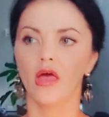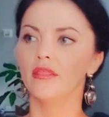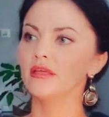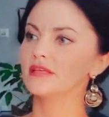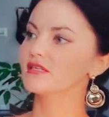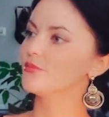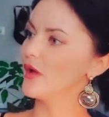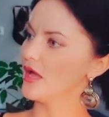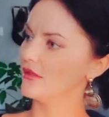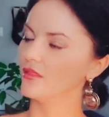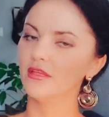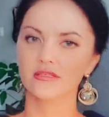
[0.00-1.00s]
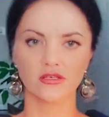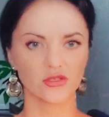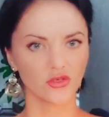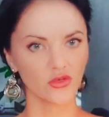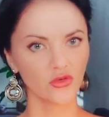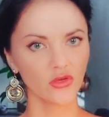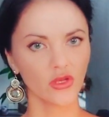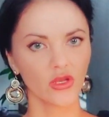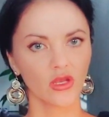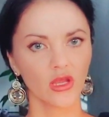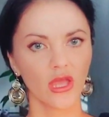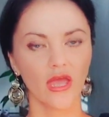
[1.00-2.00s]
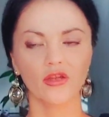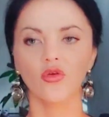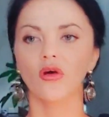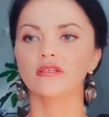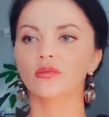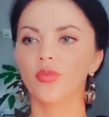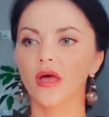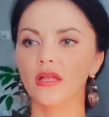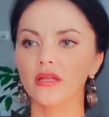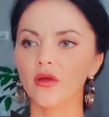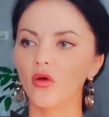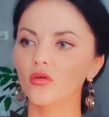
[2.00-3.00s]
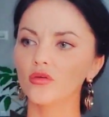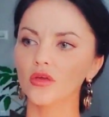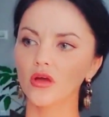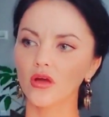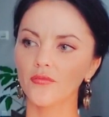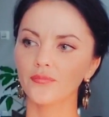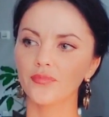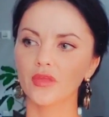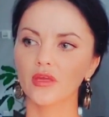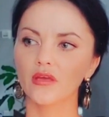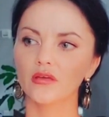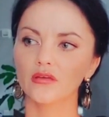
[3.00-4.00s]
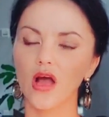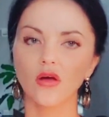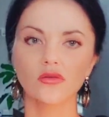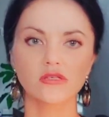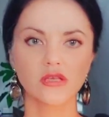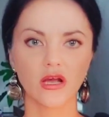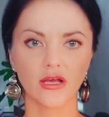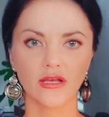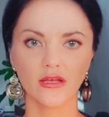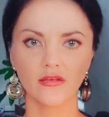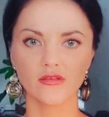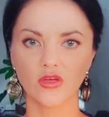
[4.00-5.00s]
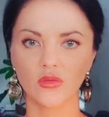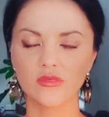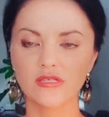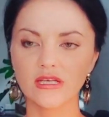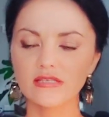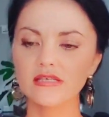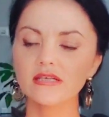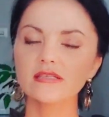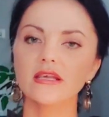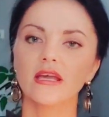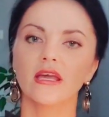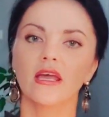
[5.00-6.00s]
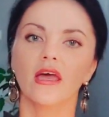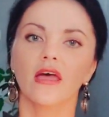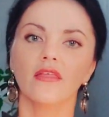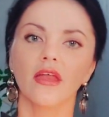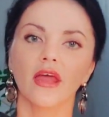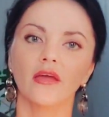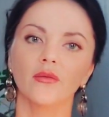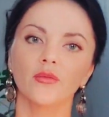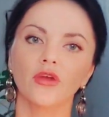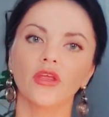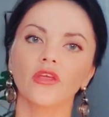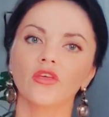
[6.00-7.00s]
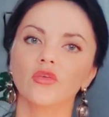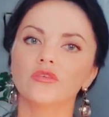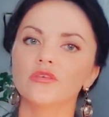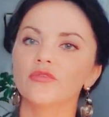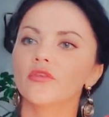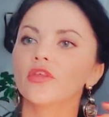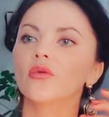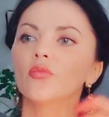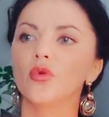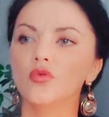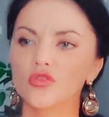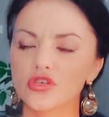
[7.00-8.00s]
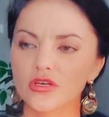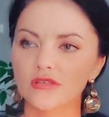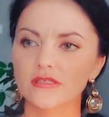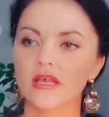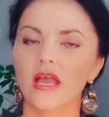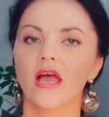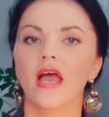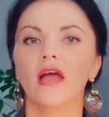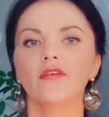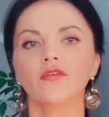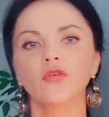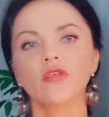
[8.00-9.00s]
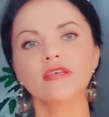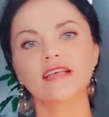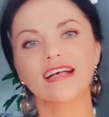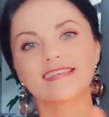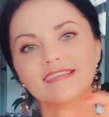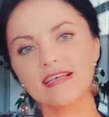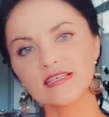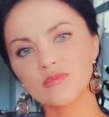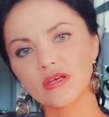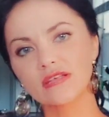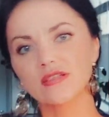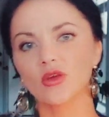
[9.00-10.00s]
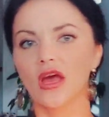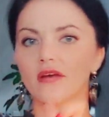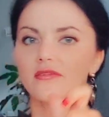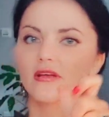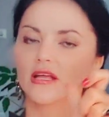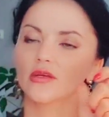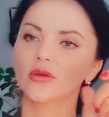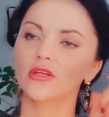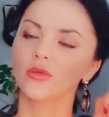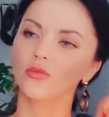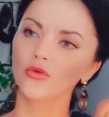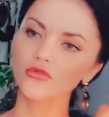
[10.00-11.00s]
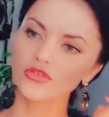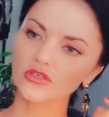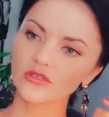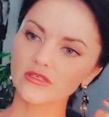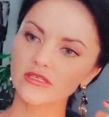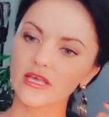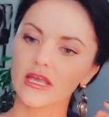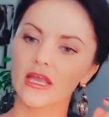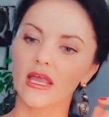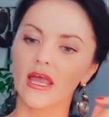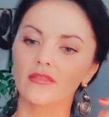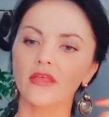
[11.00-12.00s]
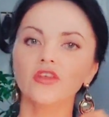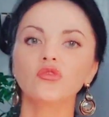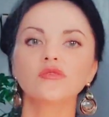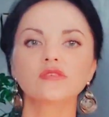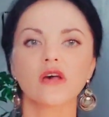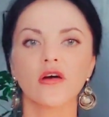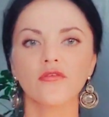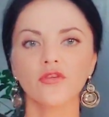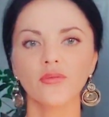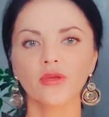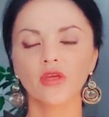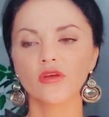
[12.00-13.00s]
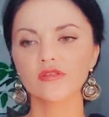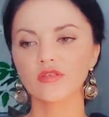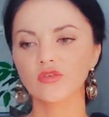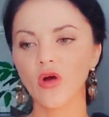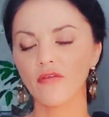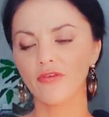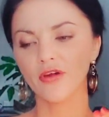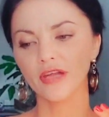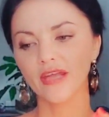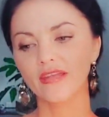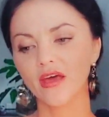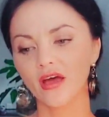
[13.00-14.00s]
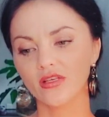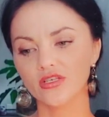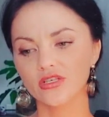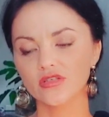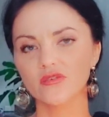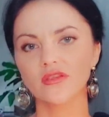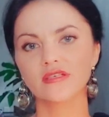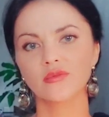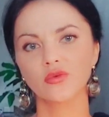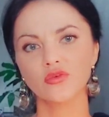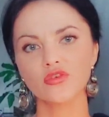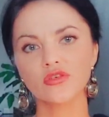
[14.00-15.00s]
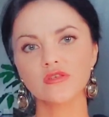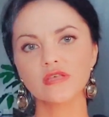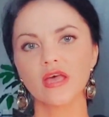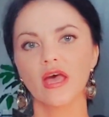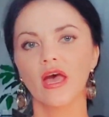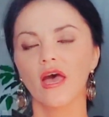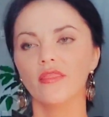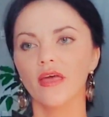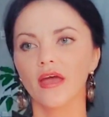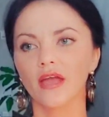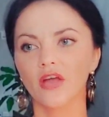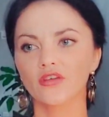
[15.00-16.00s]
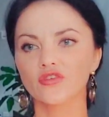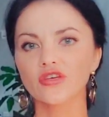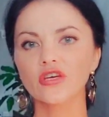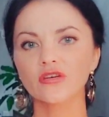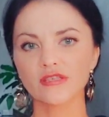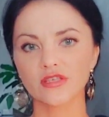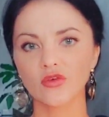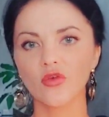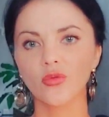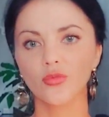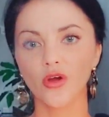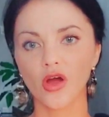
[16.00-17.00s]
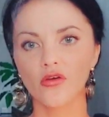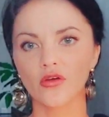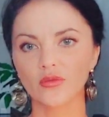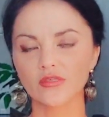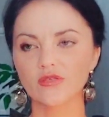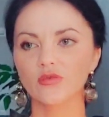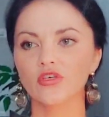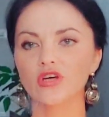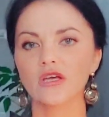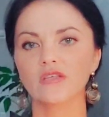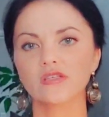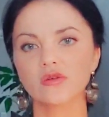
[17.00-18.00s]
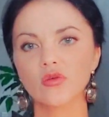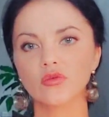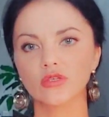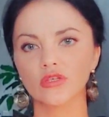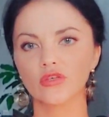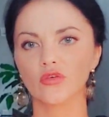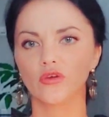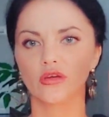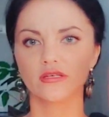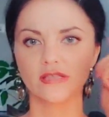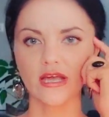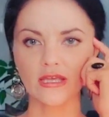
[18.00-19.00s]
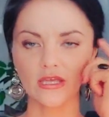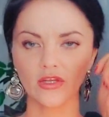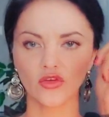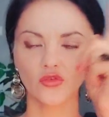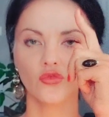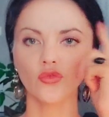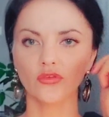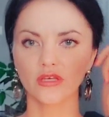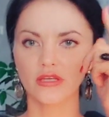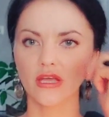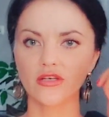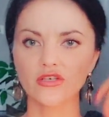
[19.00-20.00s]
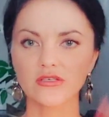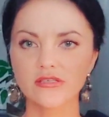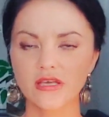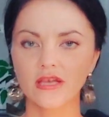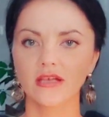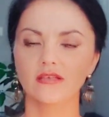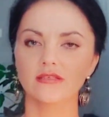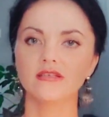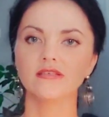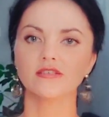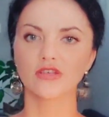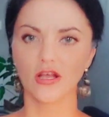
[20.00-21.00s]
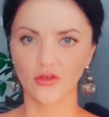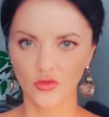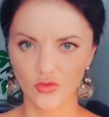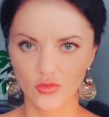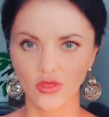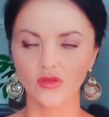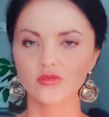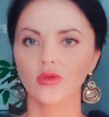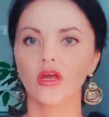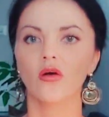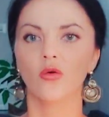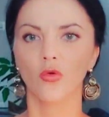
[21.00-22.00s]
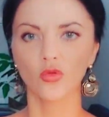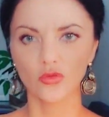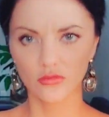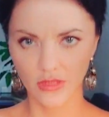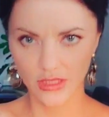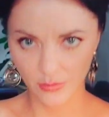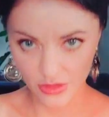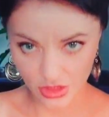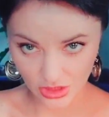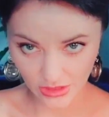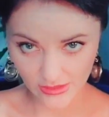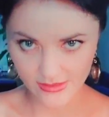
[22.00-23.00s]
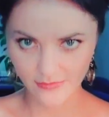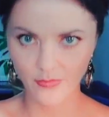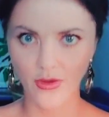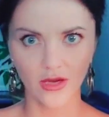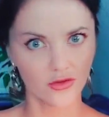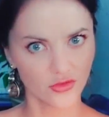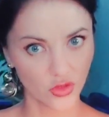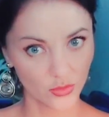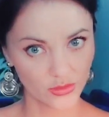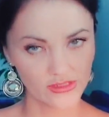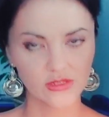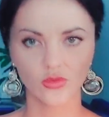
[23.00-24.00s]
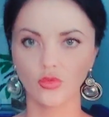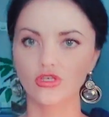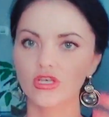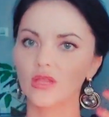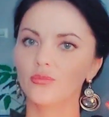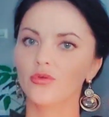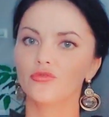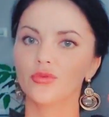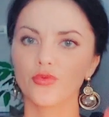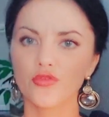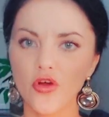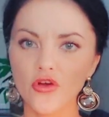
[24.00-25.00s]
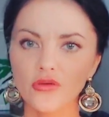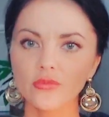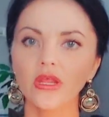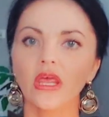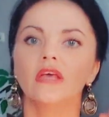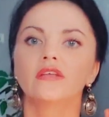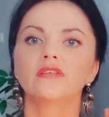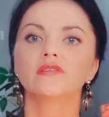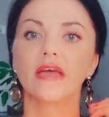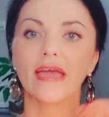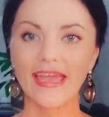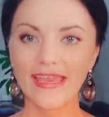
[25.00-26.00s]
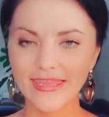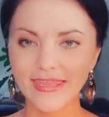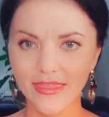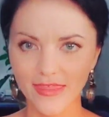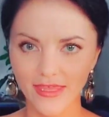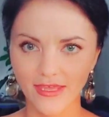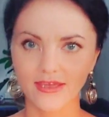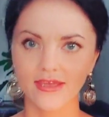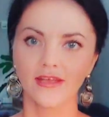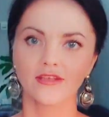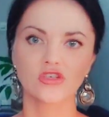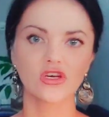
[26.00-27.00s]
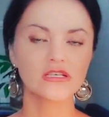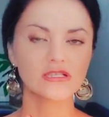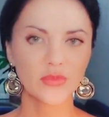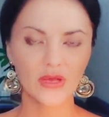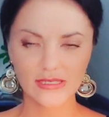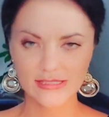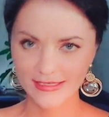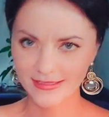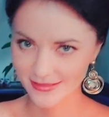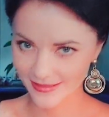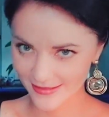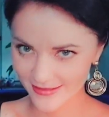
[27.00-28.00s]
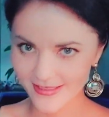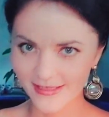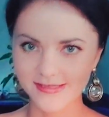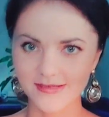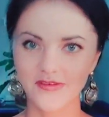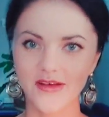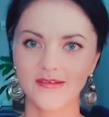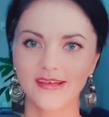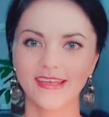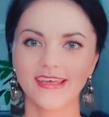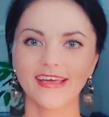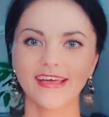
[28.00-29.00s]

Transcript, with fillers: This is bad, this is good, and you are dependent on um, outside circumstances that are bringing you different emotions. And through these assessments, you have concrete emotions, and then you suffer because you are very attached to these emotions that triggers your programs, which are installed in your psyche, in your neural connections since childhood, because we are all like machines, bio-robots, which can be reprogrammed to anything. Joe Spencer tells about it.